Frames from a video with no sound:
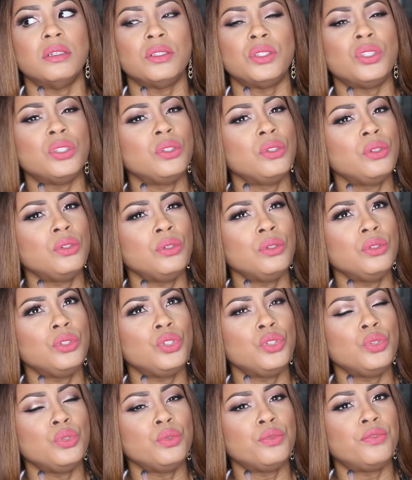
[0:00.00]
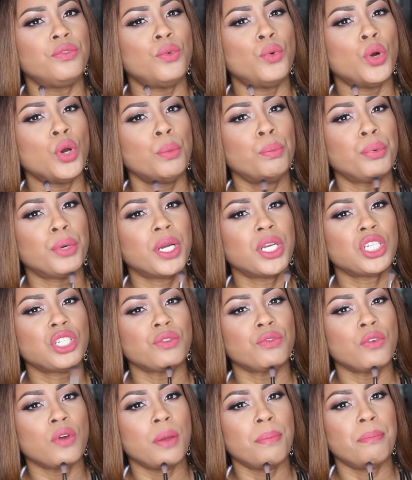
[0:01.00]
224 brush
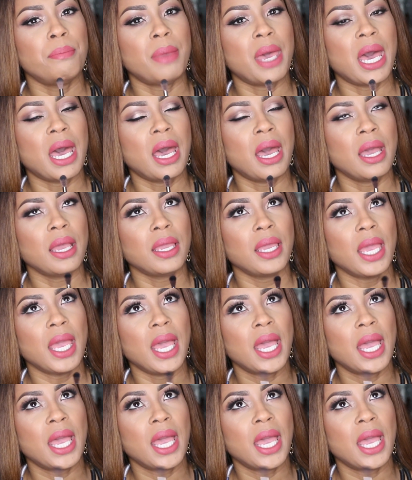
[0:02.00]
from MAC